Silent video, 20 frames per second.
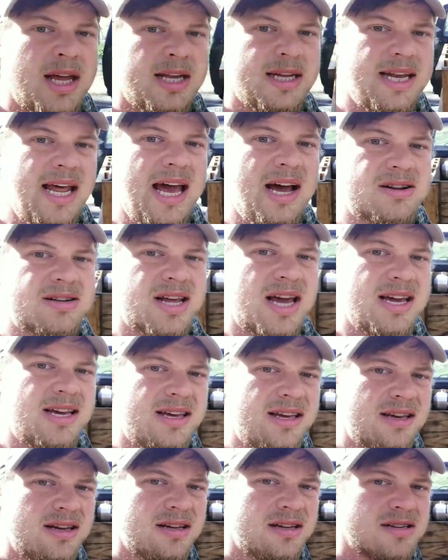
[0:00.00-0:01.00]
Now
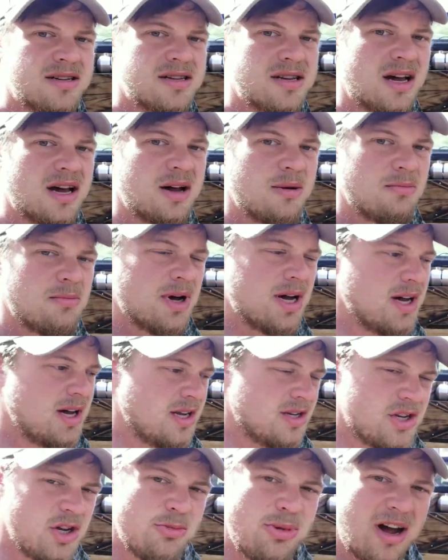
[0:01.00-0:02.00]
take you some
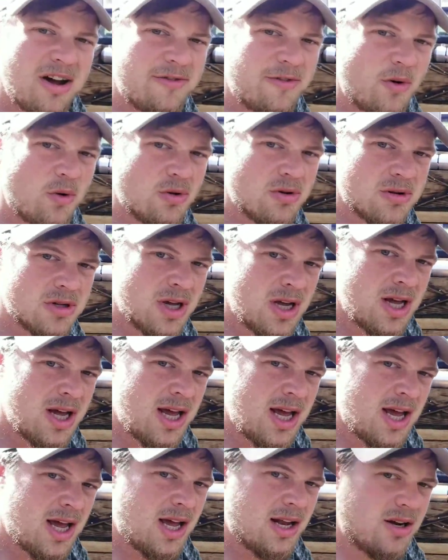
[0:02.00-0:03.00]
2x4s
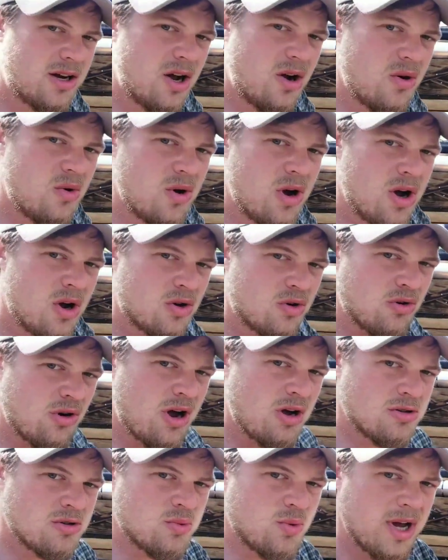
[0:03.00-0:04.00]
and go
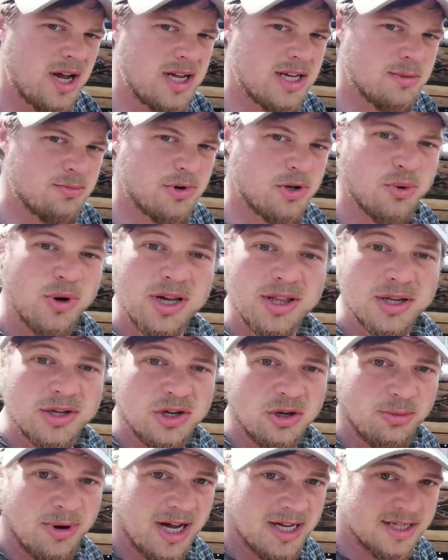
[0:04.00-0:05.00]
crossways between the
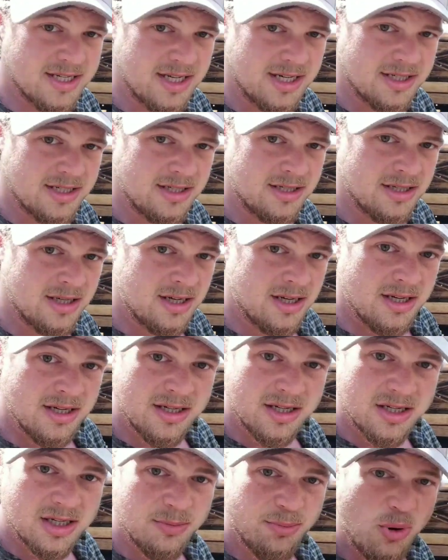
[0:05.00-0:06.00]
2x6s
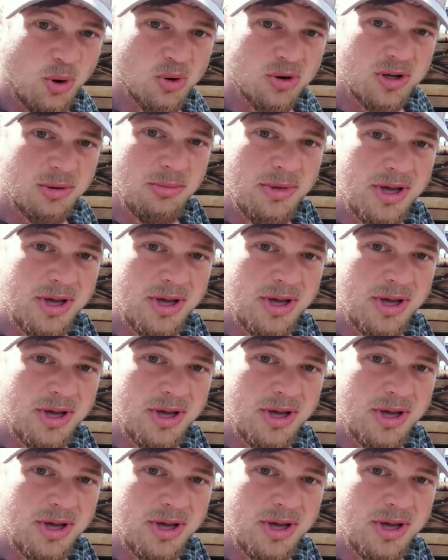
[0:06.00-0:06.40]
to support the